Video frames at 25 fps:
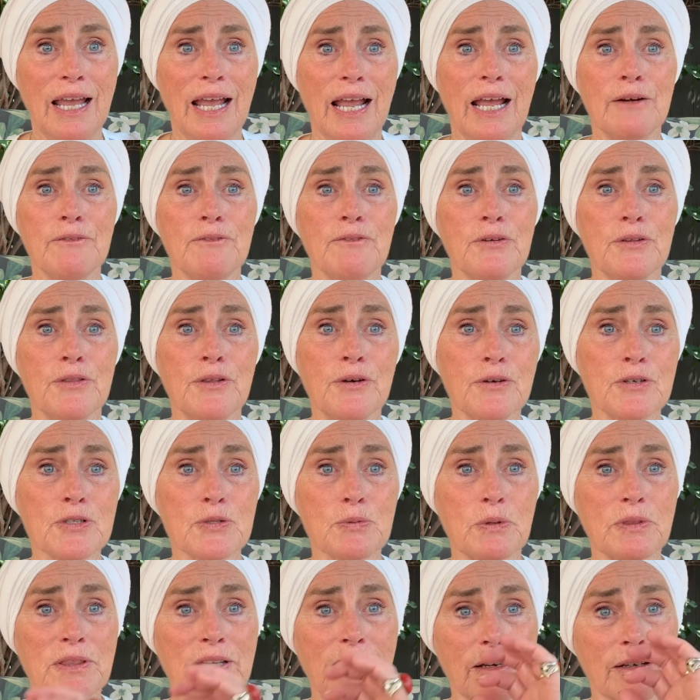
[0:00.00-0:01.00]
And for
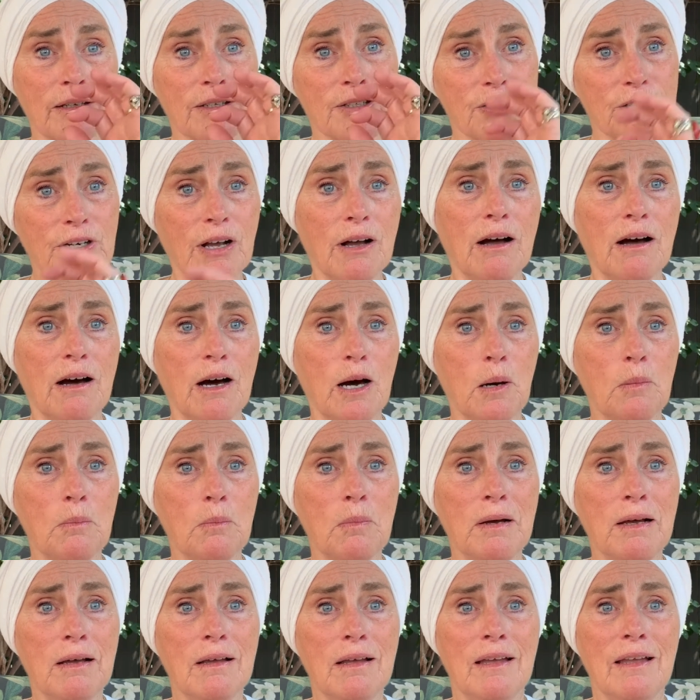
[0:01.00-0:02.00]
those without a
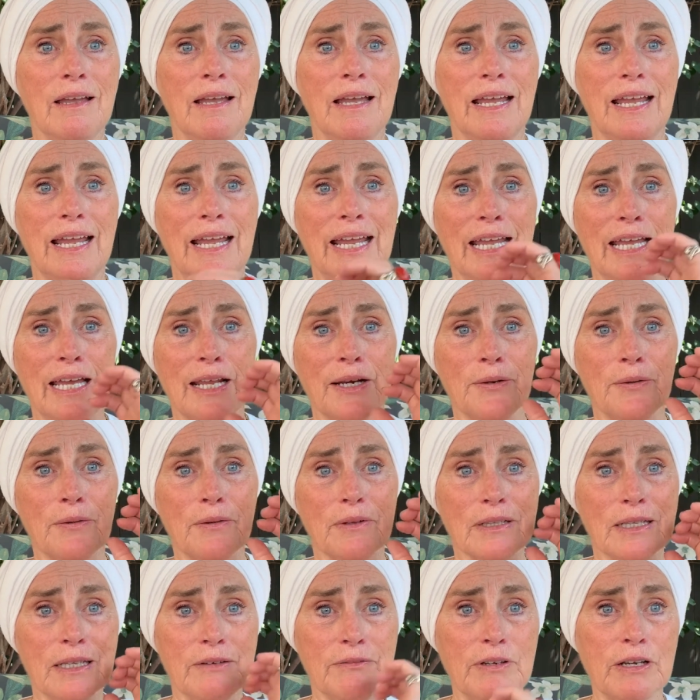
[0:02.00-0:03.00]
job and
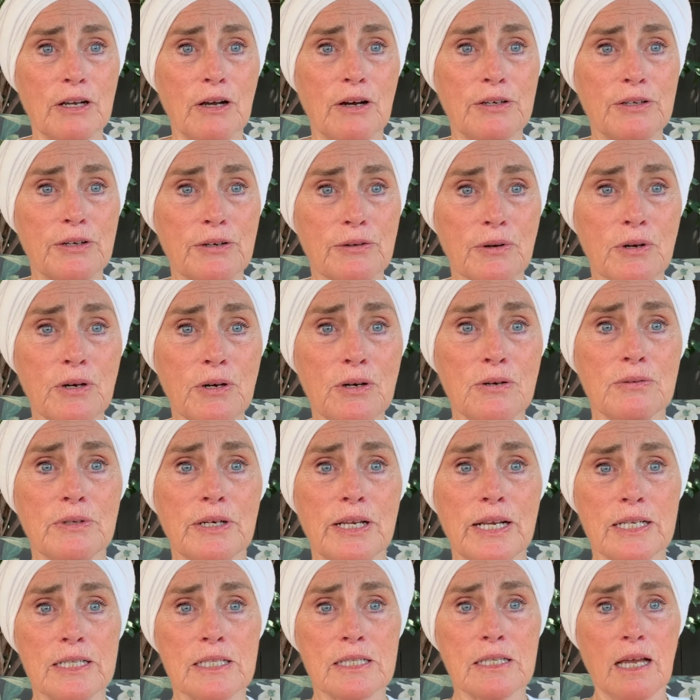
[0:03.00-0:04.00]
living on your own,
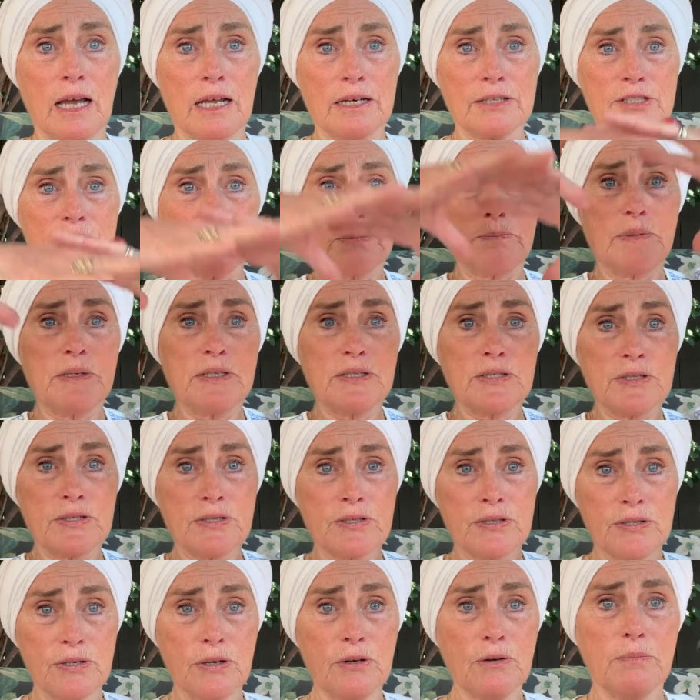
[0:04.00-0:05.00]
it's gotten to be
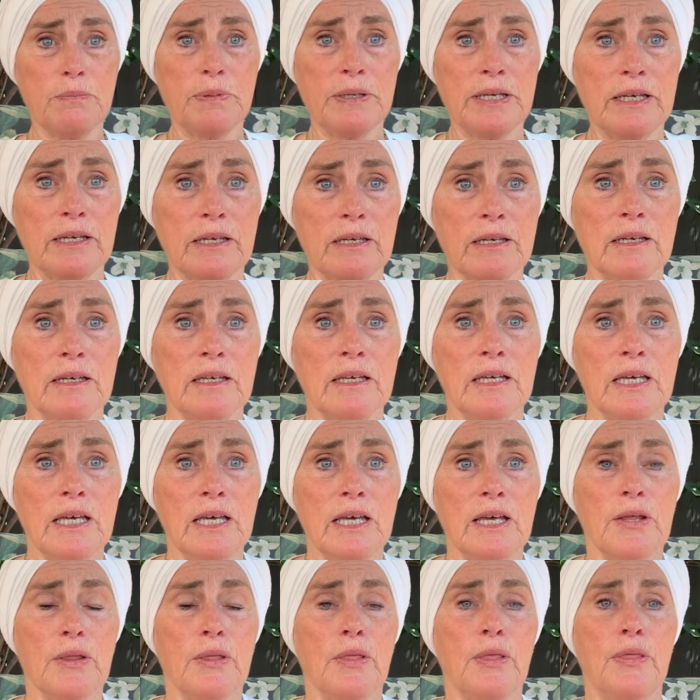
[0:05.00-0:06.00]
so big
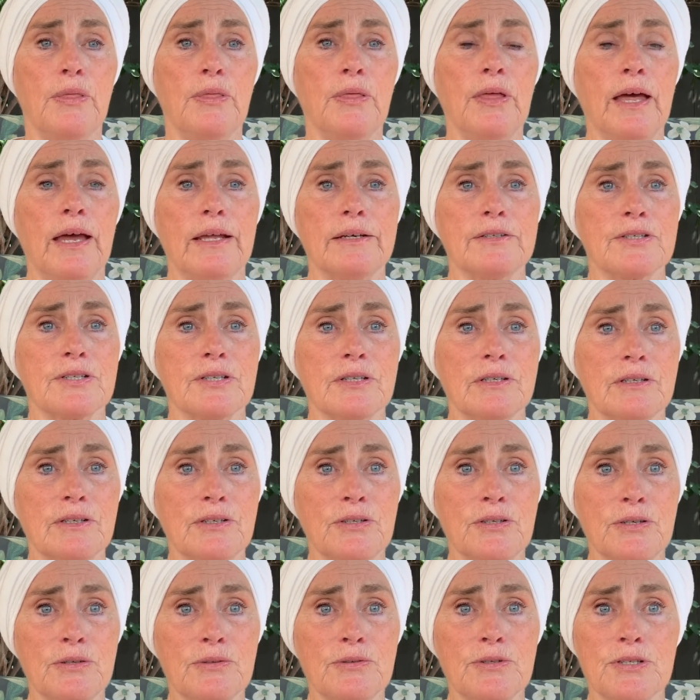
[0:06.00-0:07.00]
that
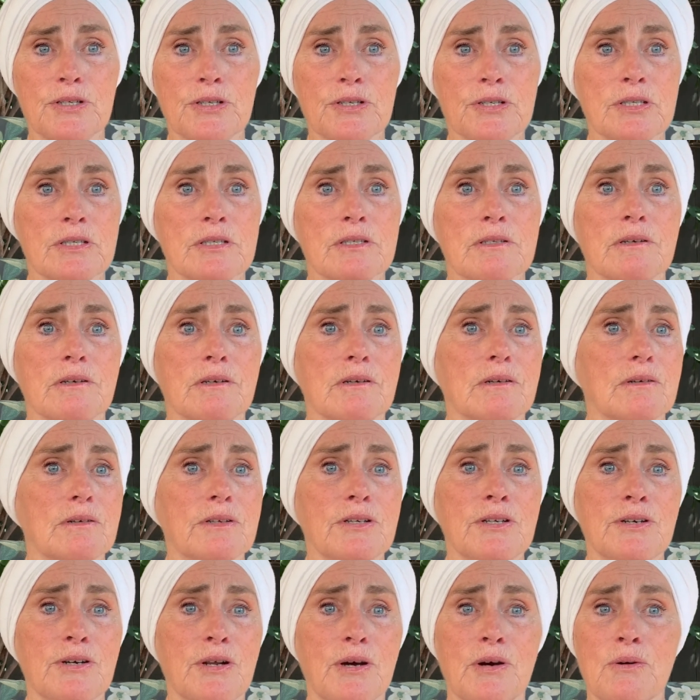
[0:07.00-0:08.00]
you just,
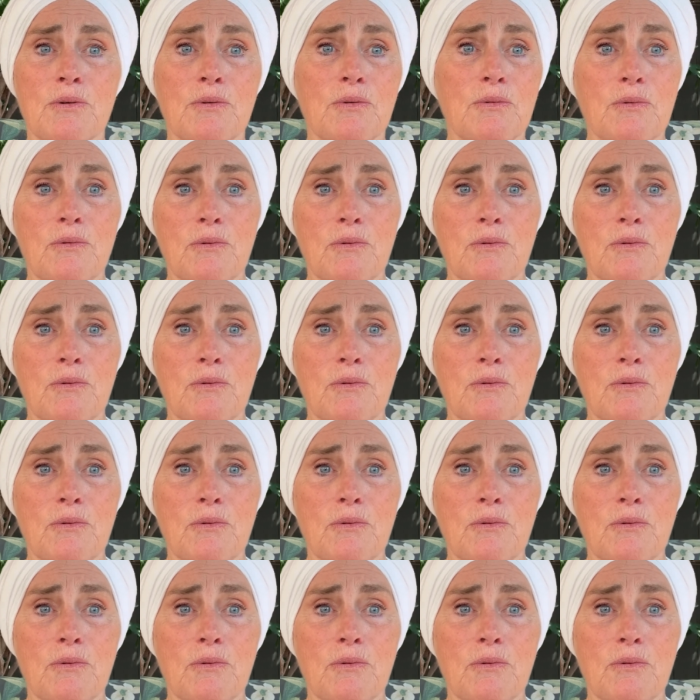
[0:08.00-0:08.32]
you know,